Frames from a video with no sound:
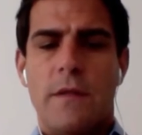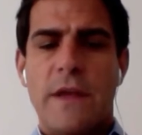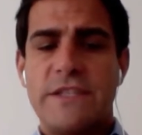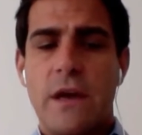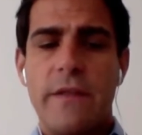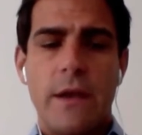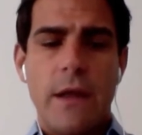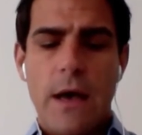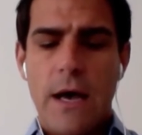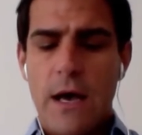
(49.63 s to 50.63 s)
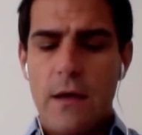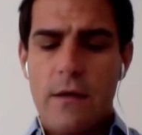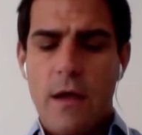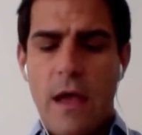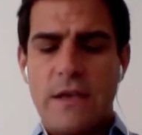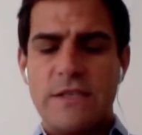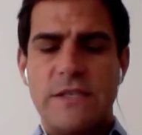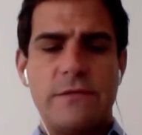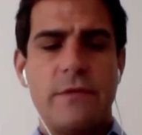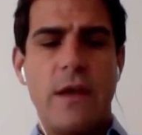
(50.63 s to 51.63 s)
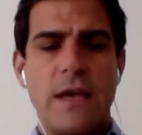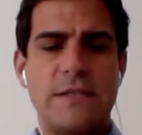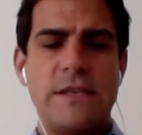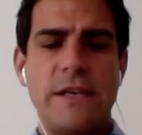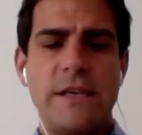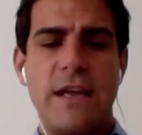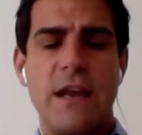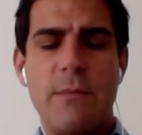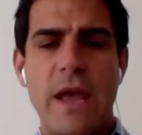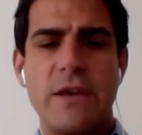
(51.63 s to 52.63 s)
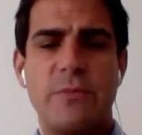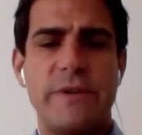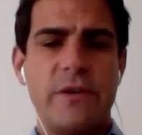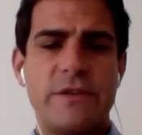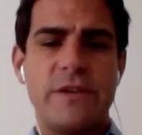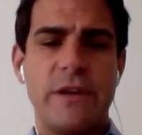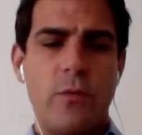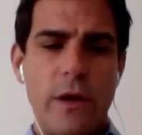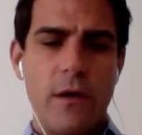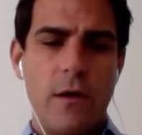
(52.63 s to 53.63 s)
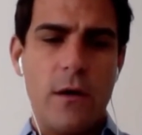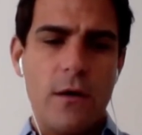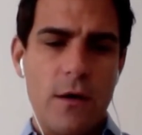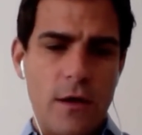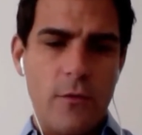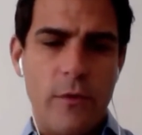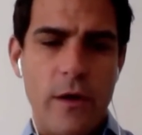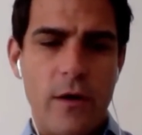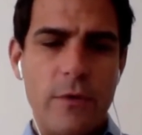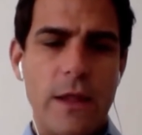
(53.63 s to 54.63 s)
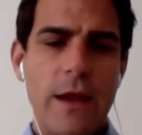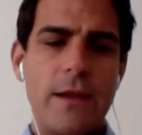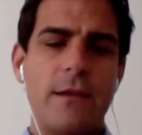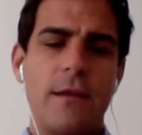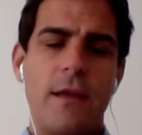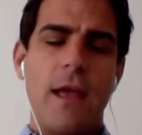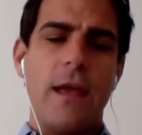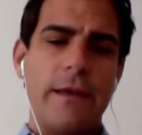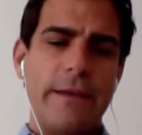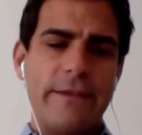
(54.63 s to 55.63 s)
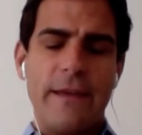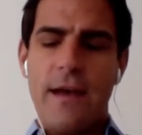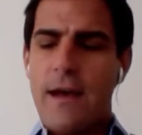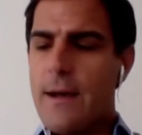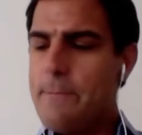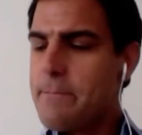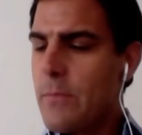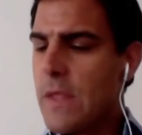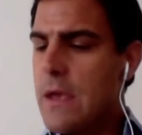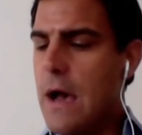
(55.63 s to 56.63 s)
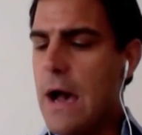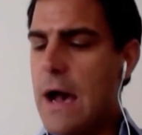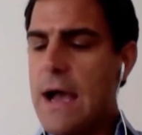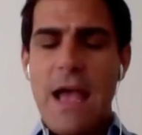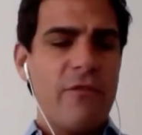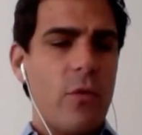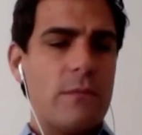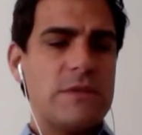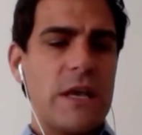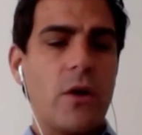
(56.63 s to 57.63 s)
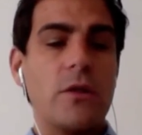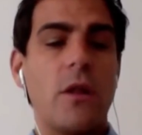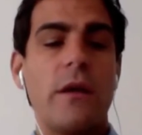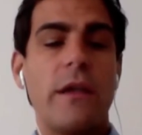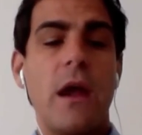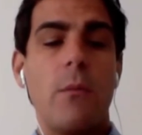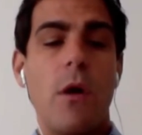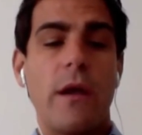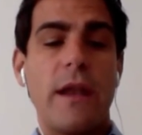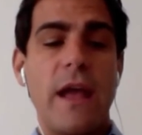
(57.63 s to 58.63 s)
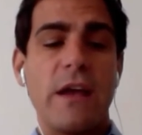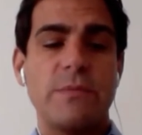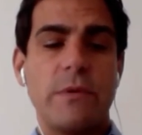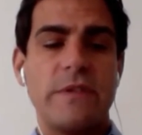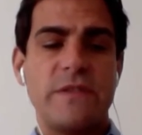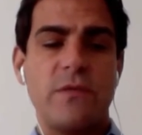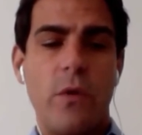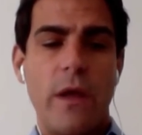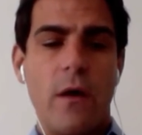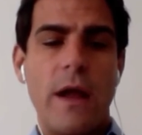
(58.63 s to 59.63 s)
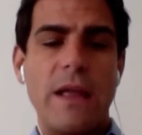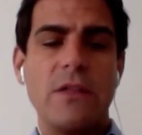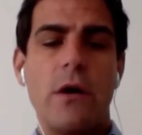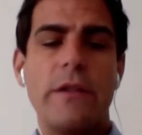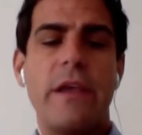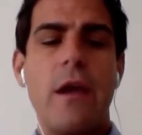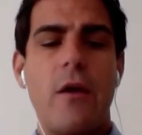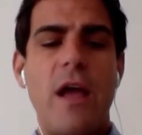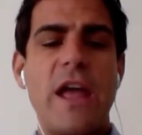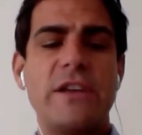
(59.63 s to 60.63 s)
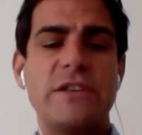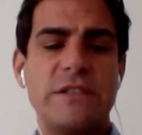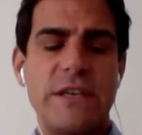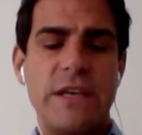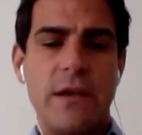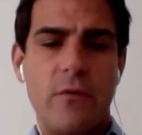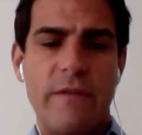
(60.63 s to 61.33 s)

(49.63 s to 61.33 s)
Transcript: Thanks, Jonathan. As he said, I'm Andrew Potoshnik. We are related, and I have a website called Lawn Care Marketing Experts. We are a lawn care agency.